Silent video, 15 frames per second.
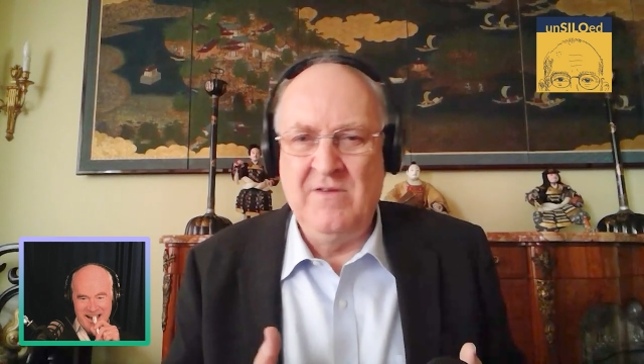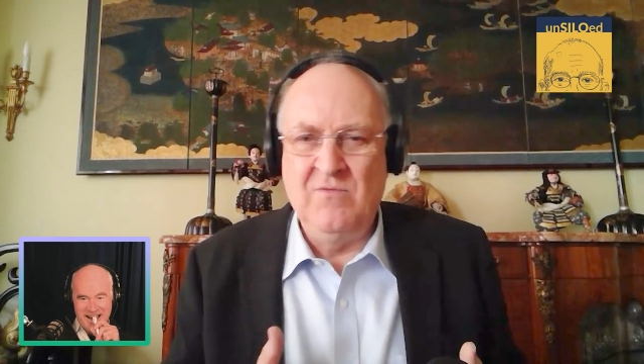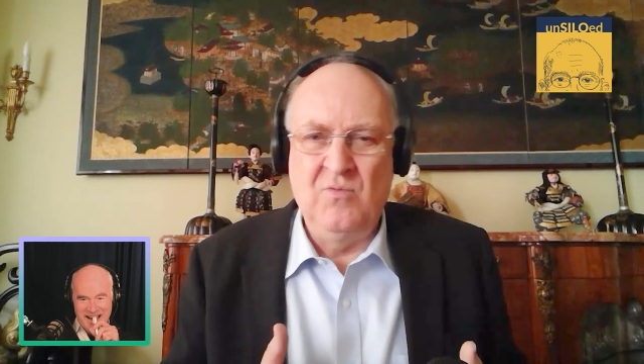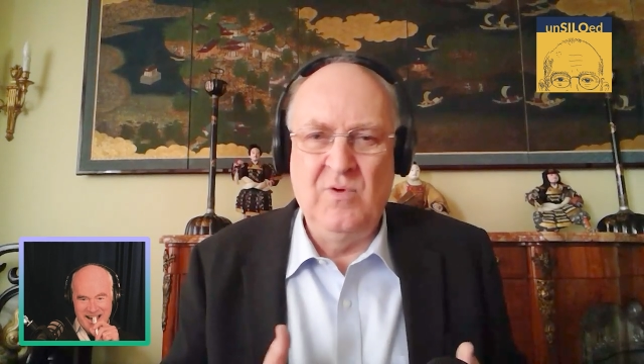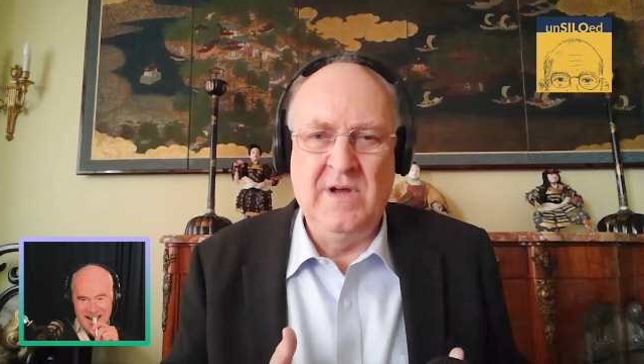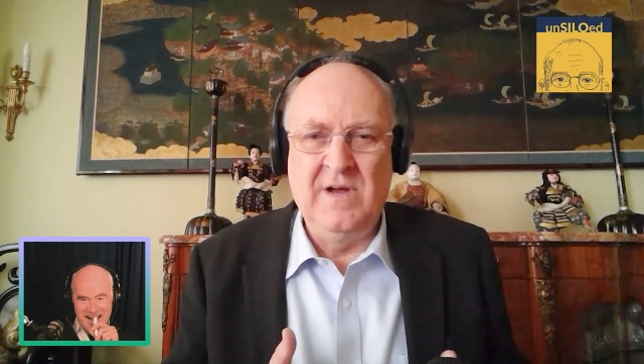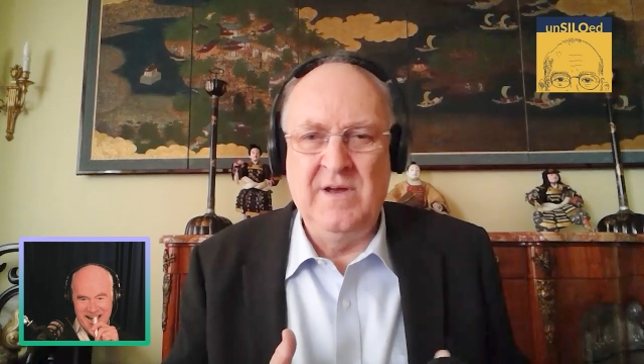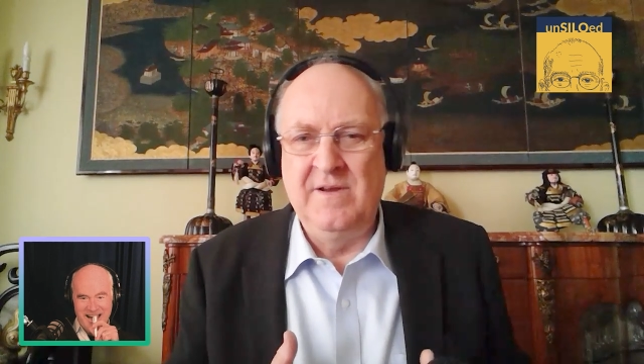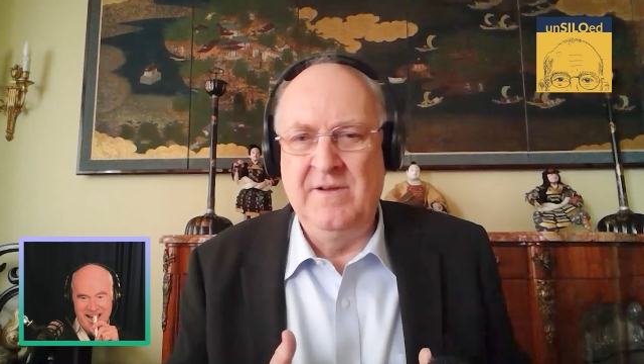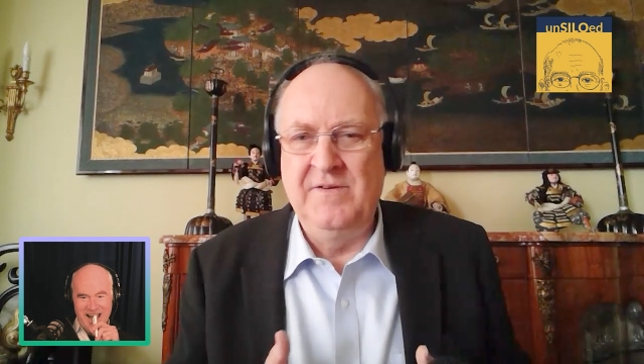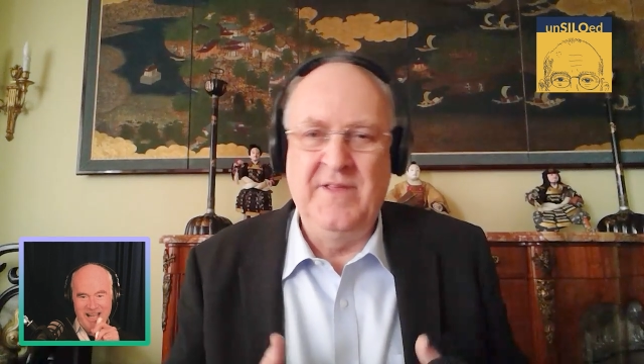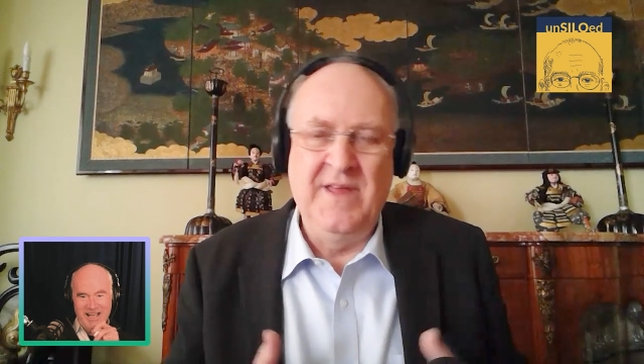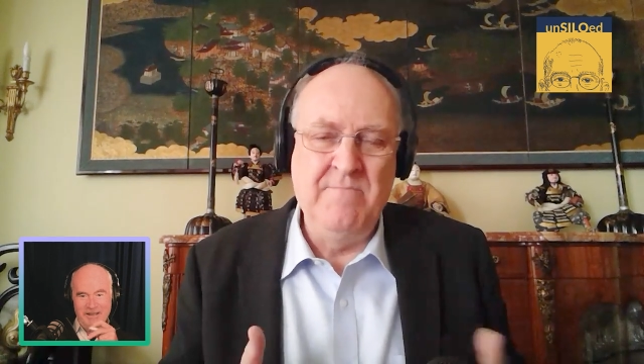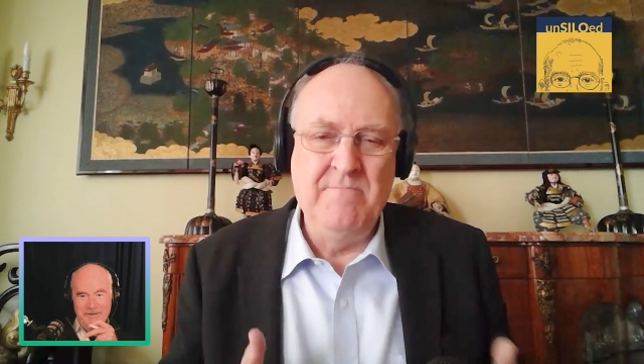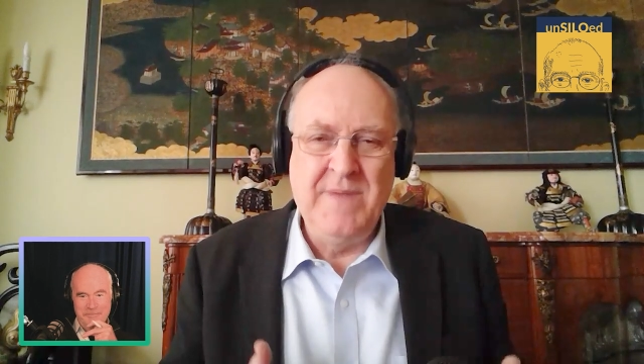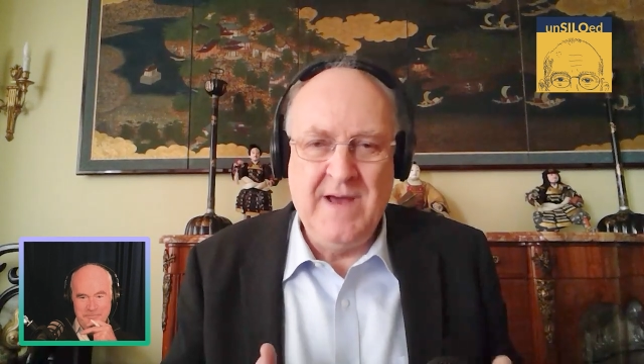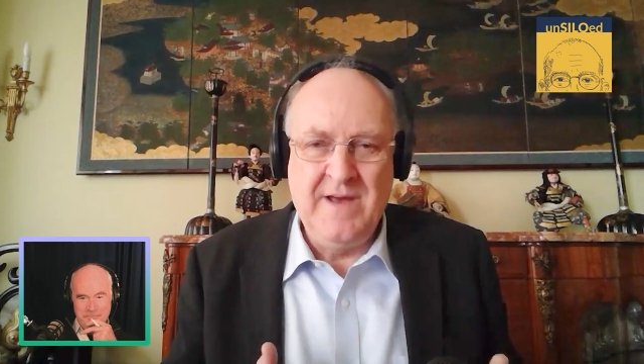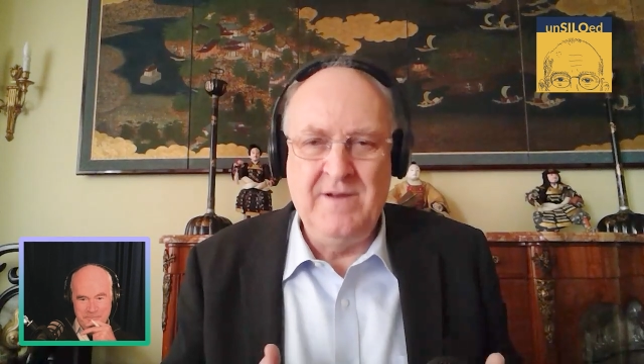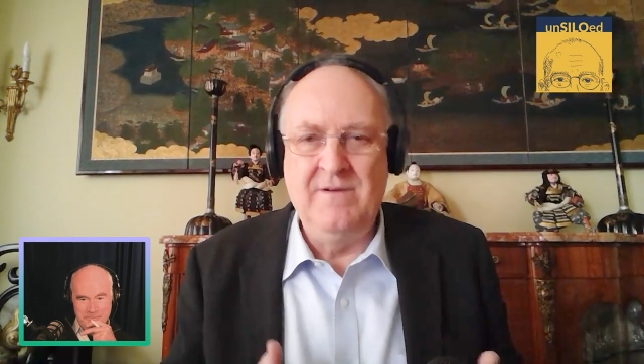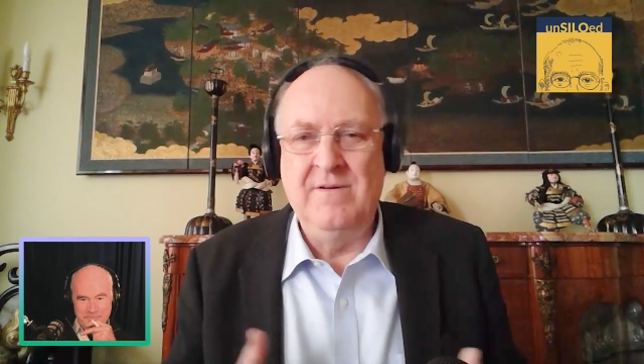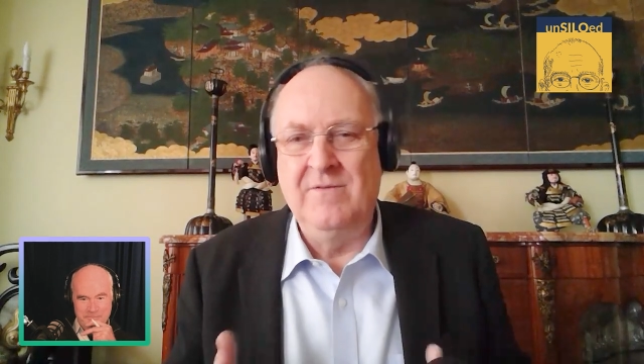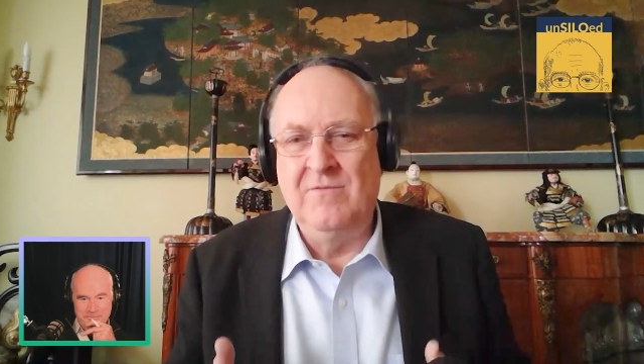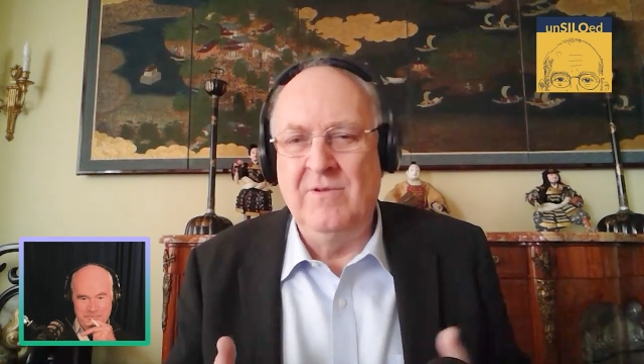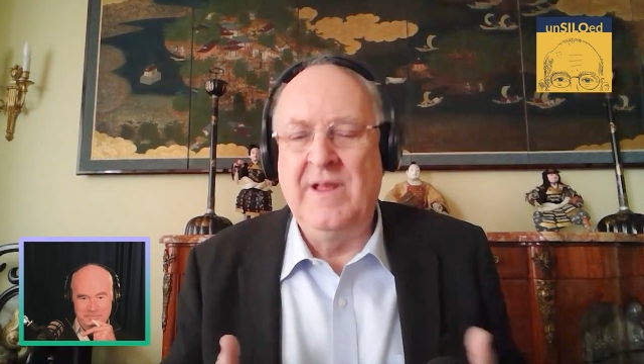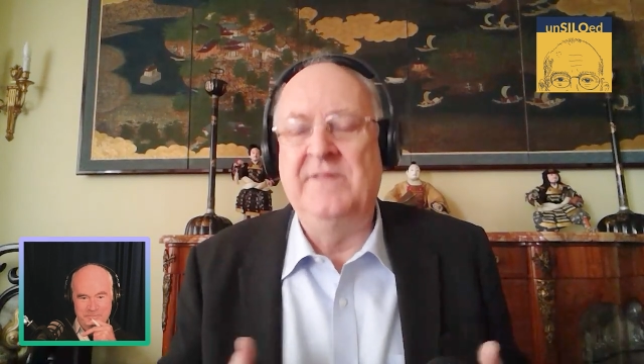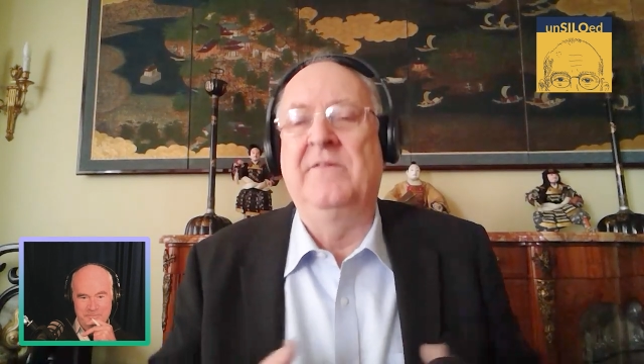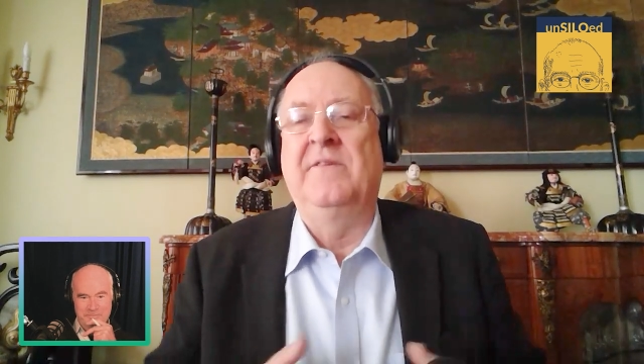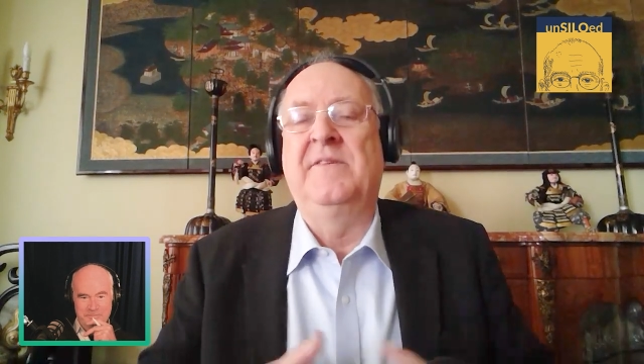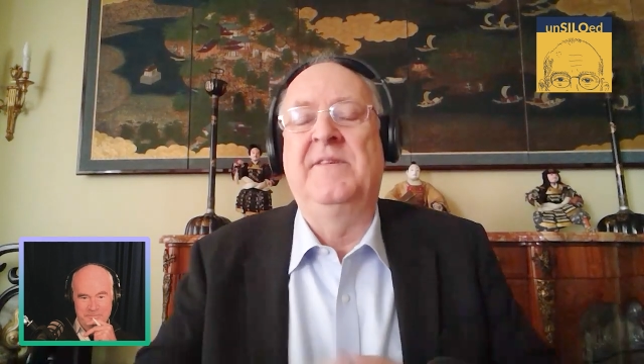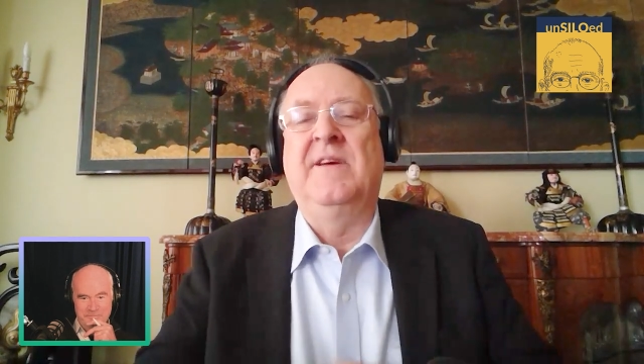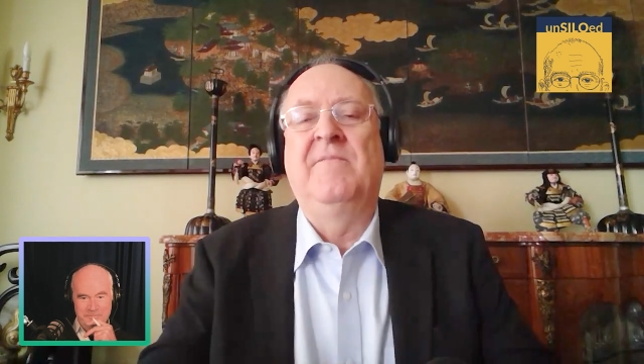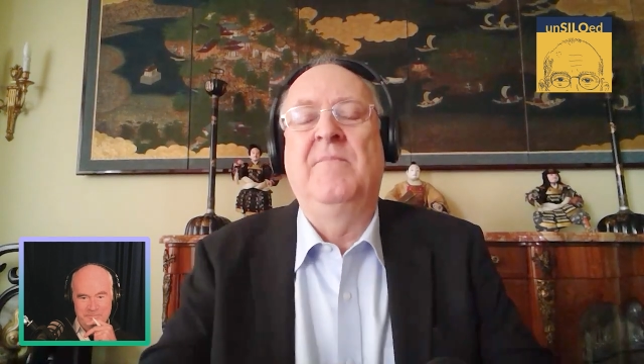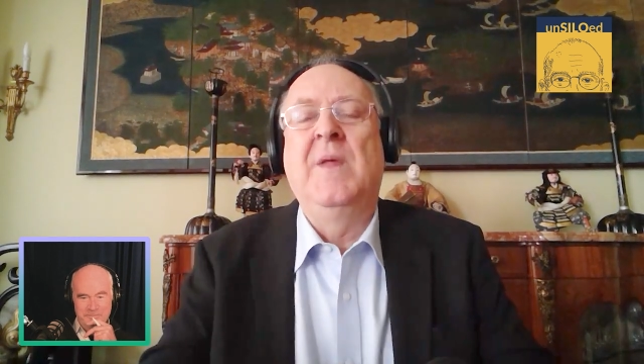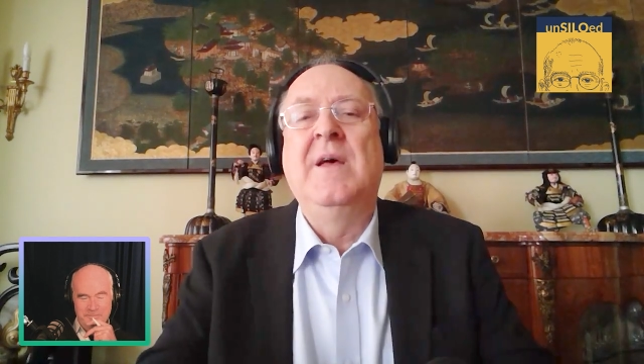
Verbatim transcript: one and do they matter and all that sort of stuff.